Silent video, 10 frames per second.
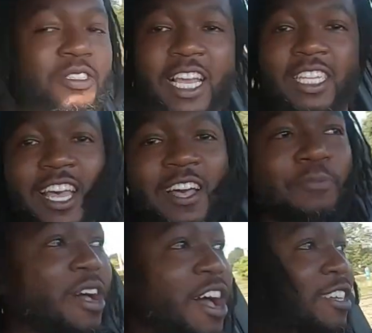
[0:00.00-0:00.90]
they
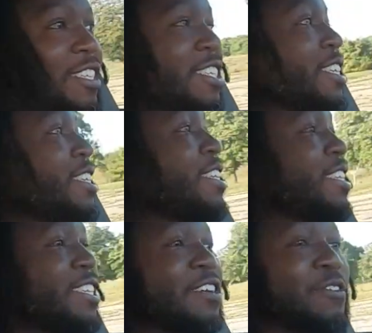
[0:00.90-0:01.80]
talking about?
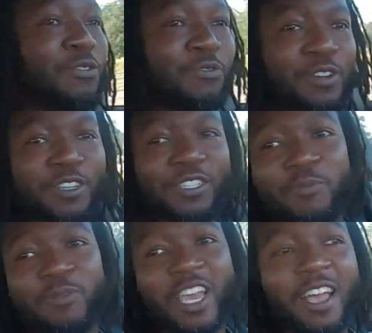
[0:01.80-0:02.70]
Those reviewers
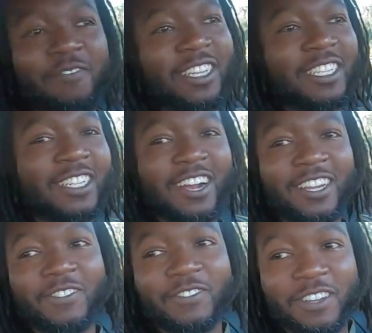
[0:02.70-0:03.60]
don't be having these
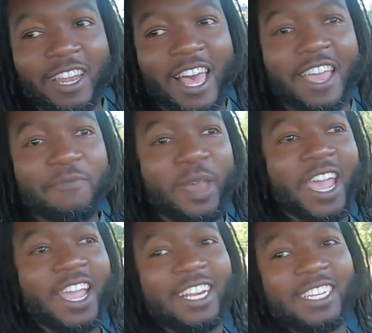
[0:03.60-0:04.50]
cars in real life, man.